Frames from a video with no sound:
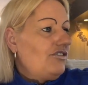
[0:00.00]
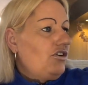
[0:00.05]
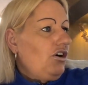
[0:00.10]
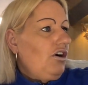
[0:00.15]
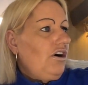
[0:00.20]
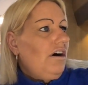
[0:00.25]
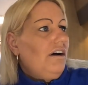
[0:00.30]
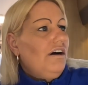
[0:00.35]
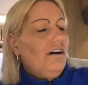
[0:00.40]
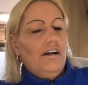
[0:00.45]

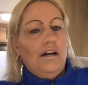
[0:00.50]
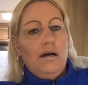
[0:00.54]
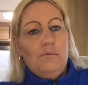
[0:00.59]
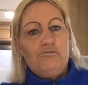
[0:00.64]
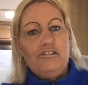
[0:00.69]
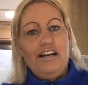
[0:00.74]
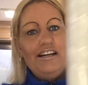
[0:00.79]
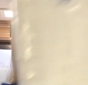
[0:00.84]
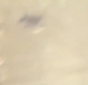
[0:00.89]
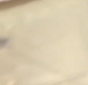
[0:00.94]
got a
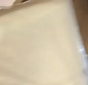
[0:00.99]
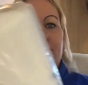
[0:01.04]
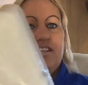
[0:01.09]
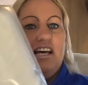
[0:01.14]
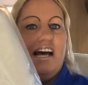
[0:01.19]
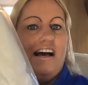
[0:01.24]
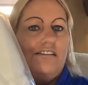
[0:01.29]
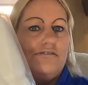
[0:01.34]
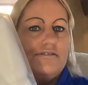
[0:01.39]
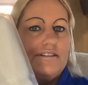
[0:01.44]
brand new
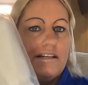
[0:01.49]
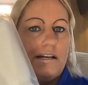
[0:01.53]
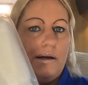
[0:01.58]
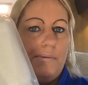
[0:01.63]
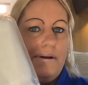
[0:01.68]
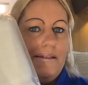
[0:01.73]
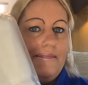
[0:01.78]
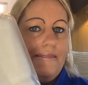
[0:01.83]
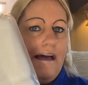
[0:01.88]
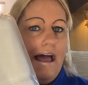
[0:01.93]
towel to go
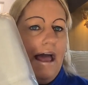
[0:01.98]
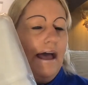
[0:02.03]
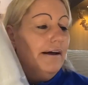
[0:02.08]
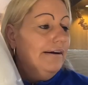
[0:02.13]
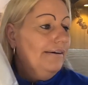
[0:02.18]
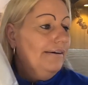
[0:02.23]
in there.